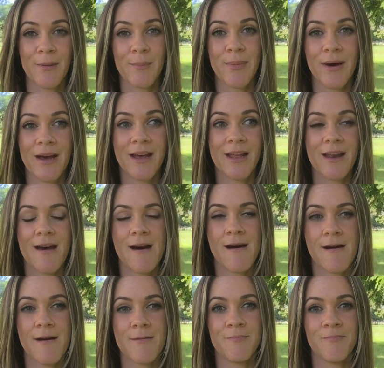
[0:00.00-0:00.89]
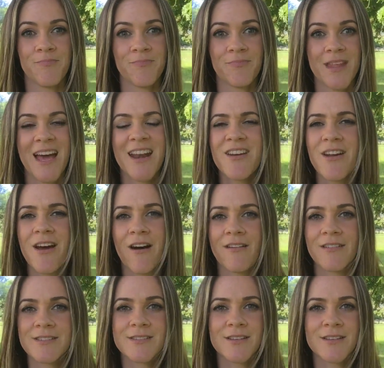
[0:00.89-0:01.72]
but um, I don't know.